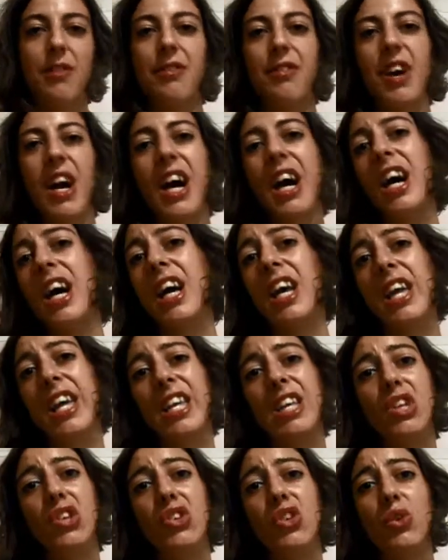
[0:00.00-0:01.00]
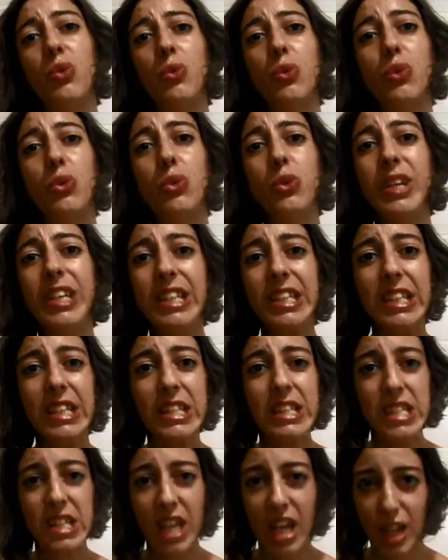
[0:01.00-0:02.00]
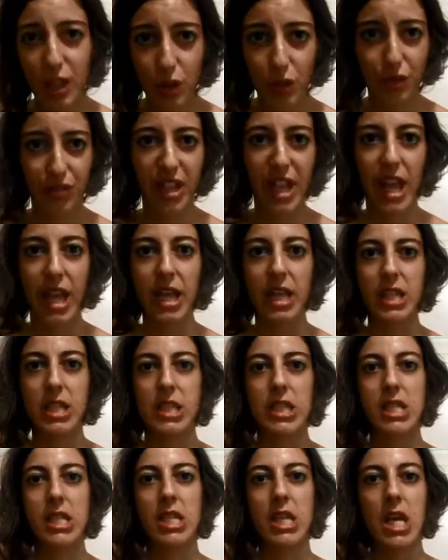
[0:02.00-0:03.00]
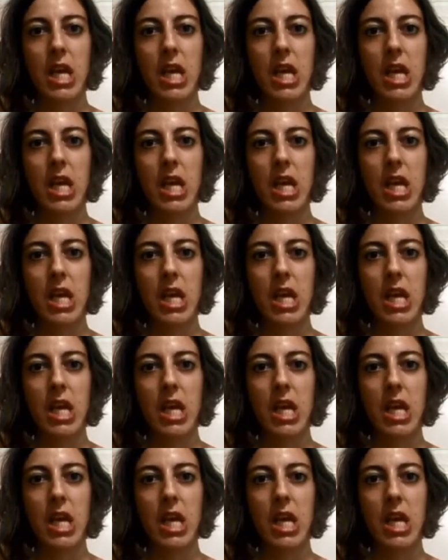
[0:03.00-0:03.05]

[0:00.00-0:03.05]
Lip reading: I don't read these kind of things